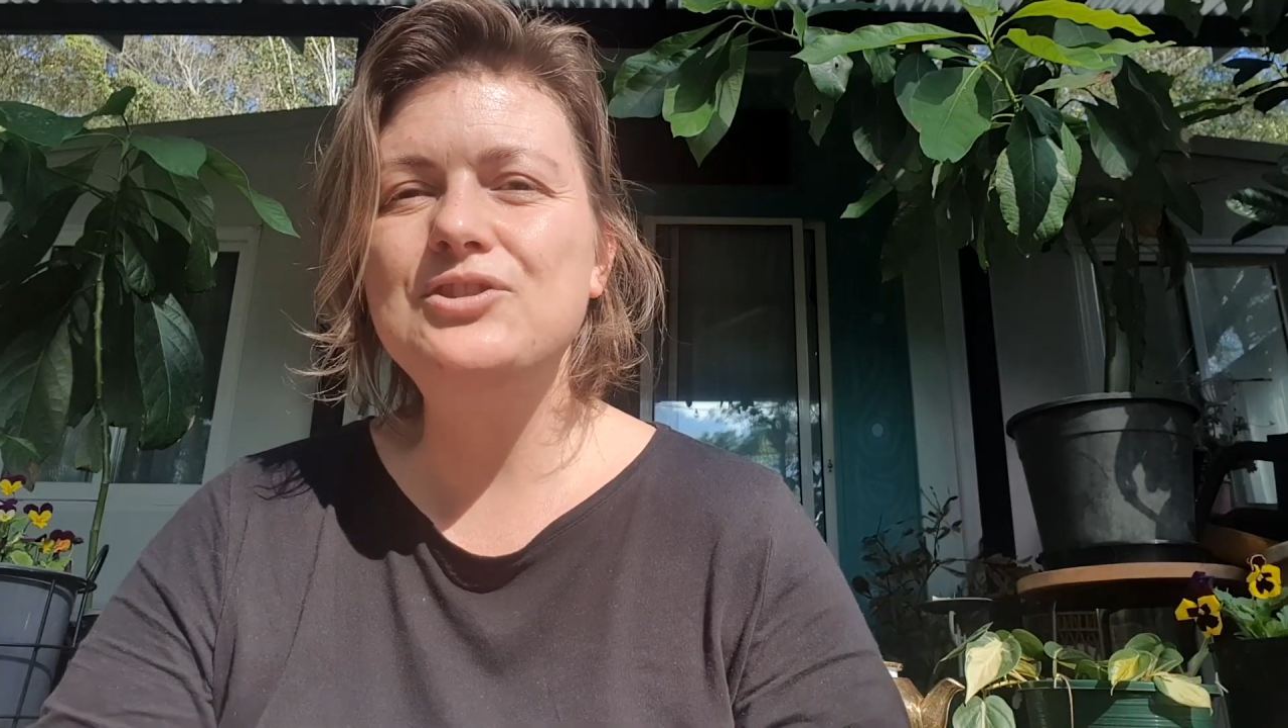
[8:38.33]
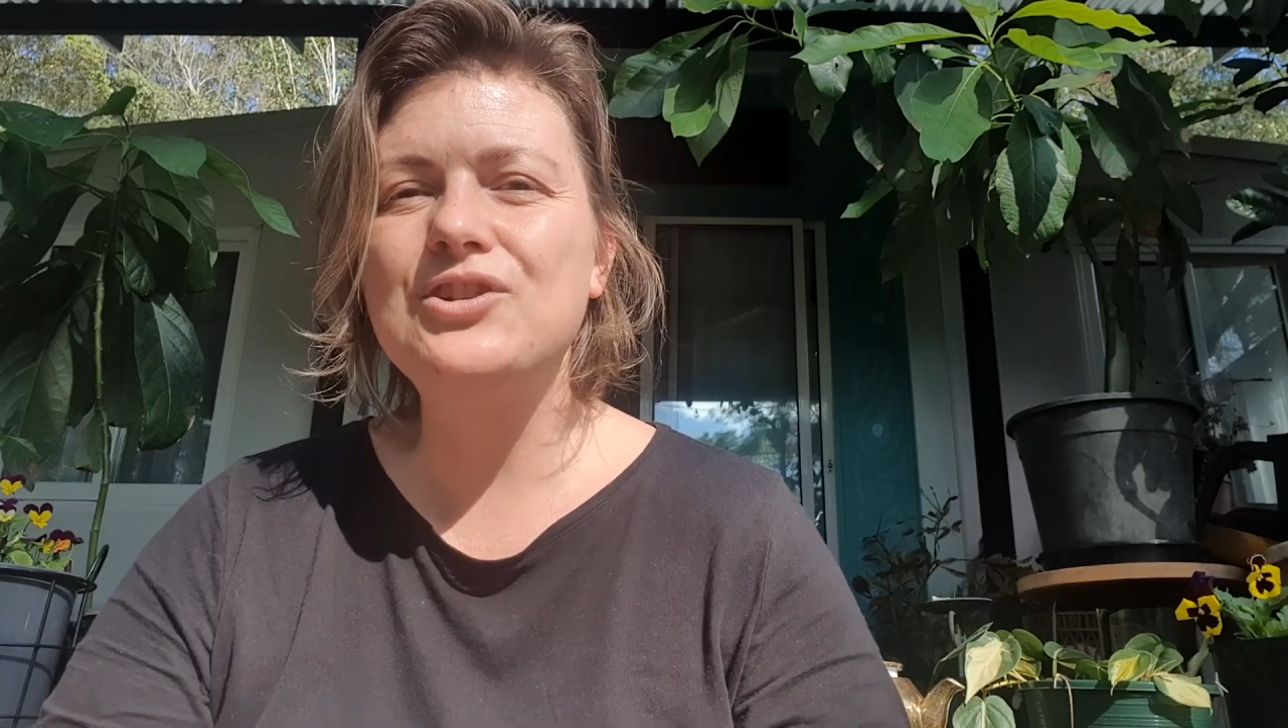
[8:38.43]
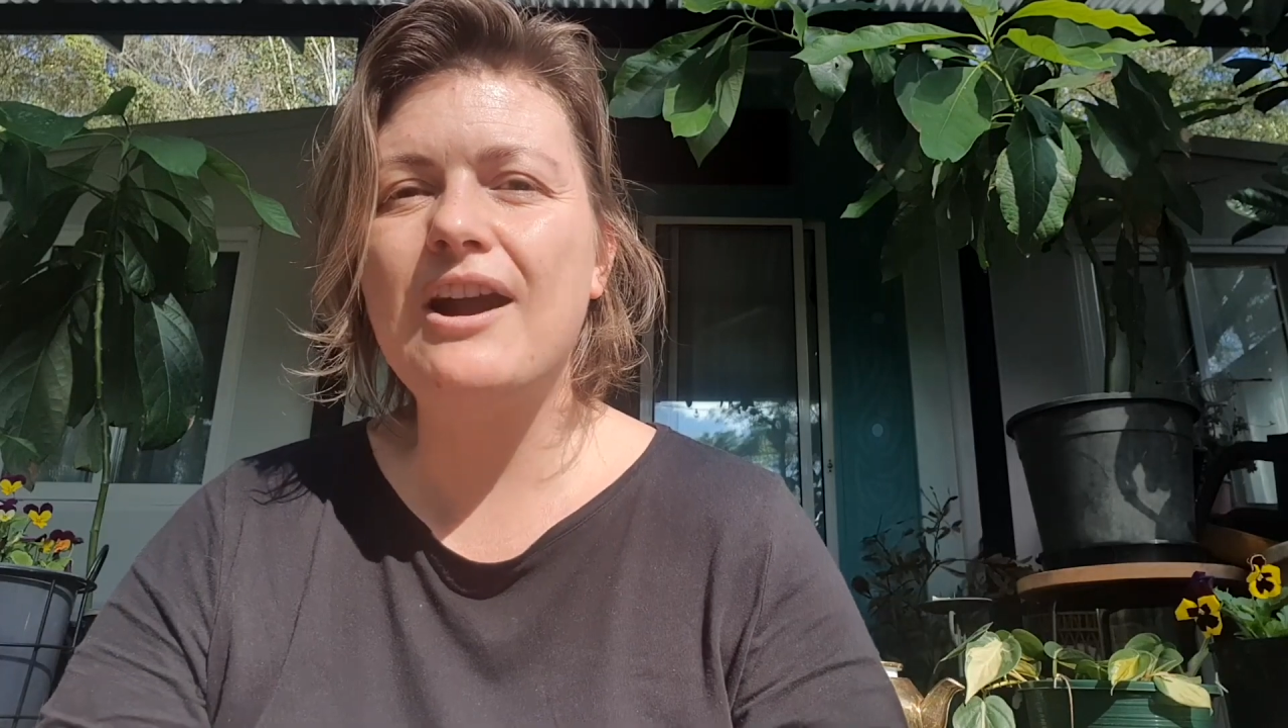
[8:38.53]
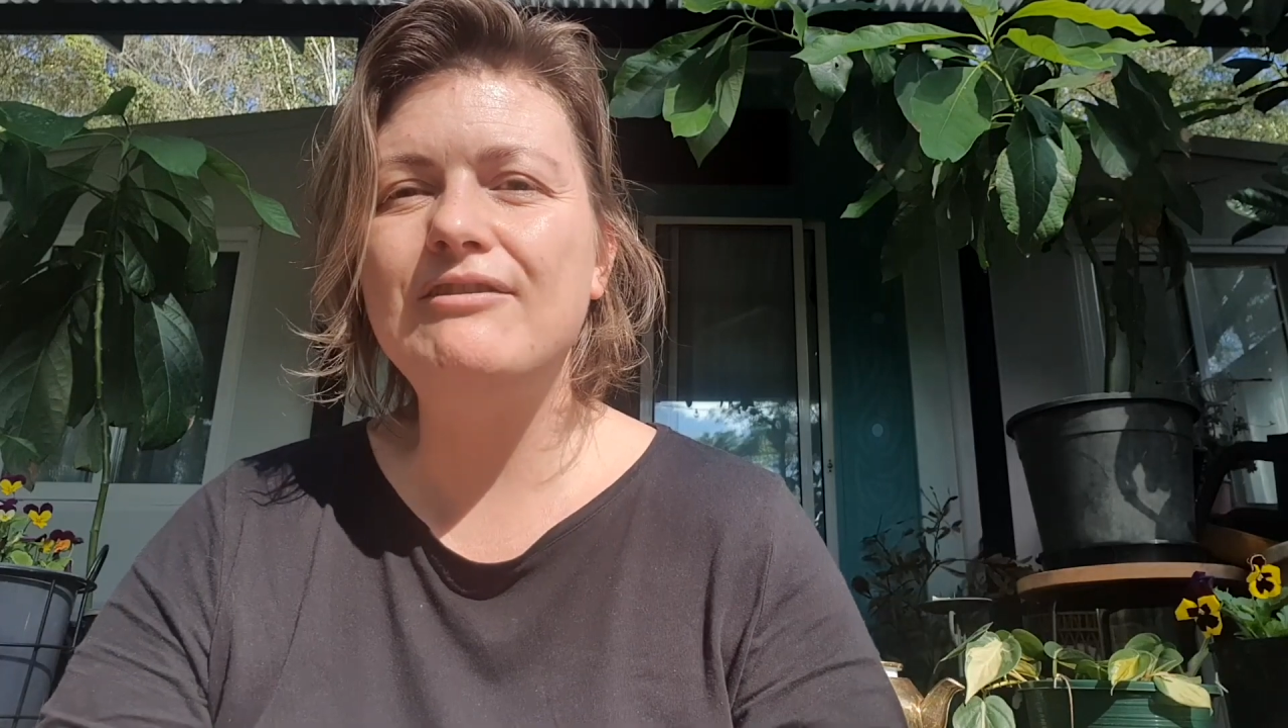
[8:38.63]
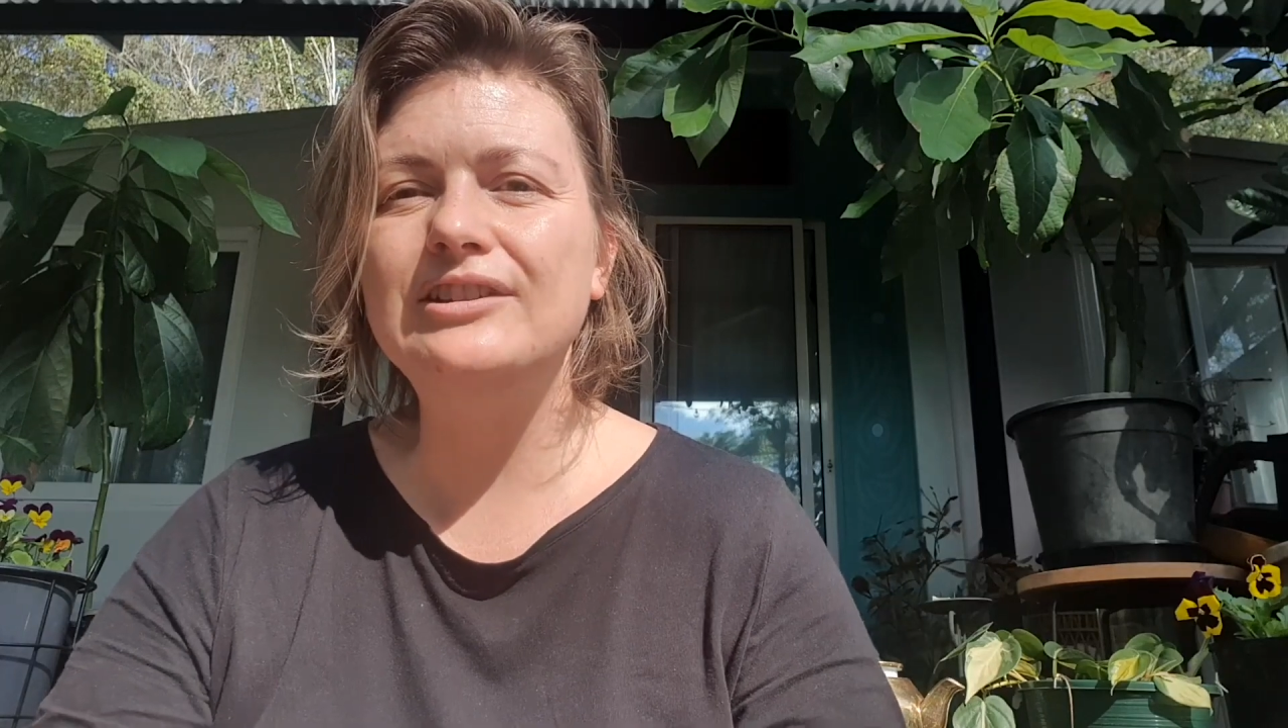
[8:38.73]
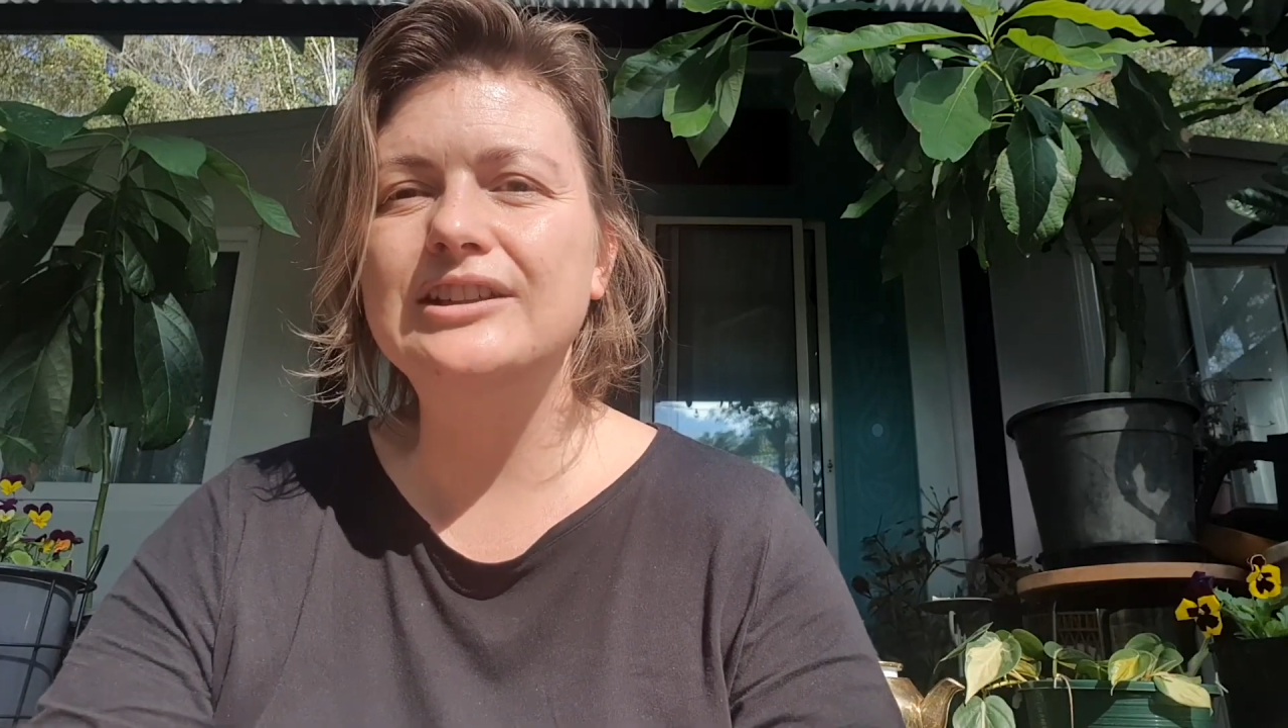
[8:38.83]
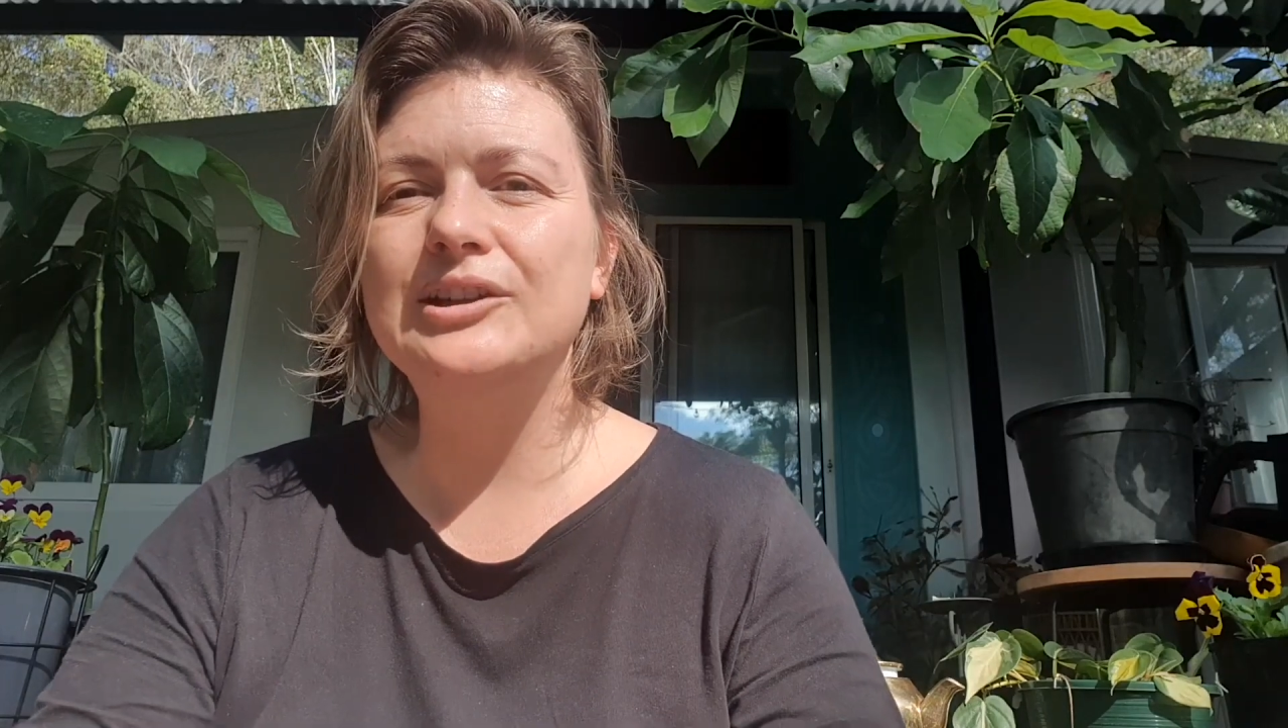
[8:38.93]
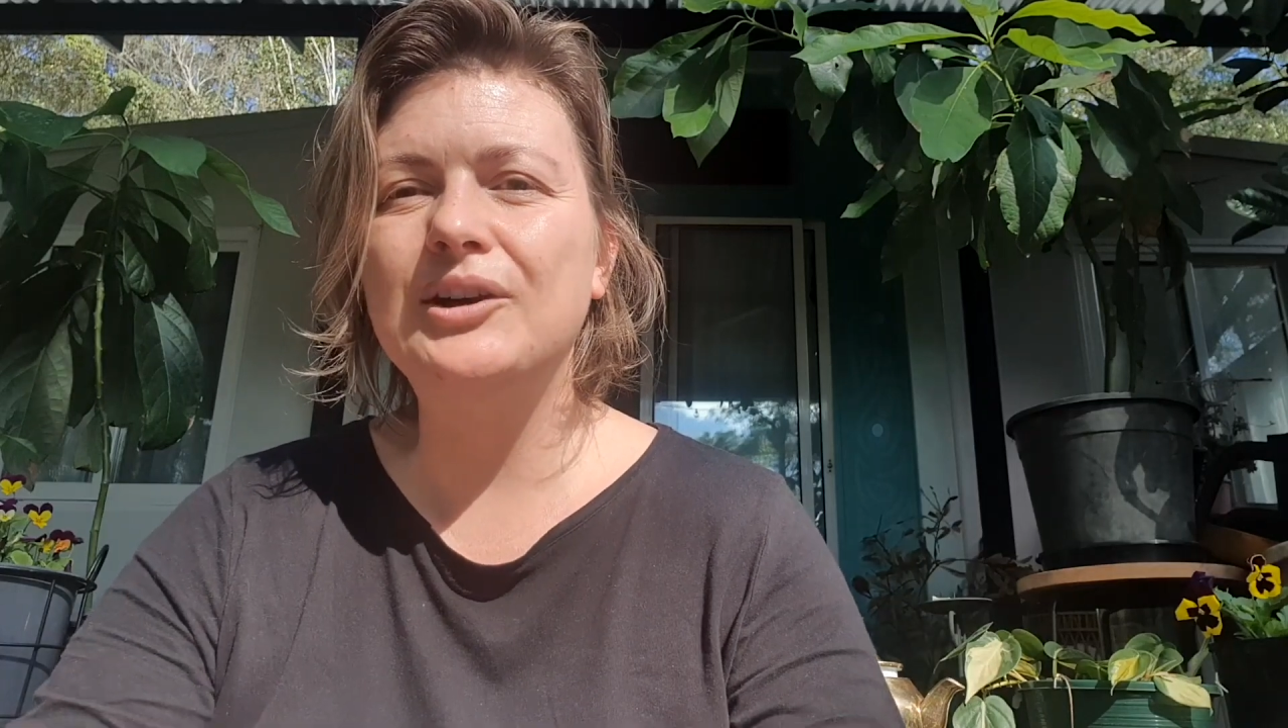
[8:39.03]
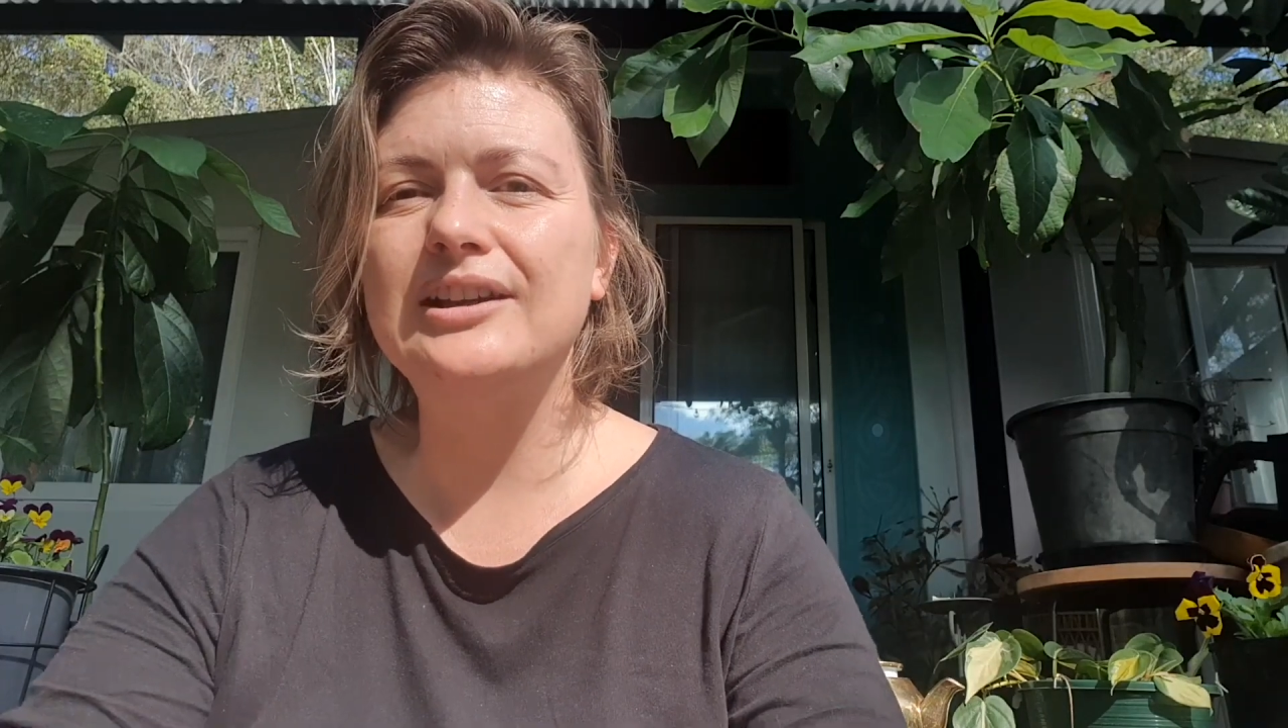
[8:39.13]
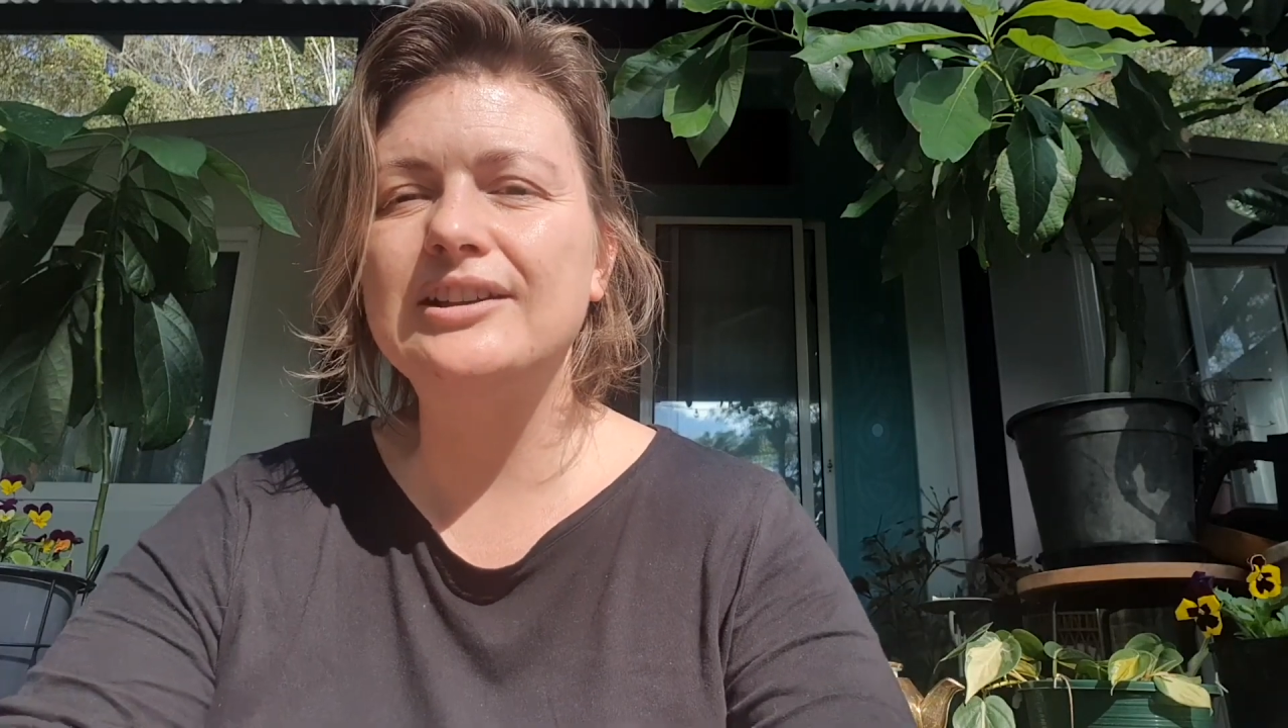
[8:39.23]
traveling quite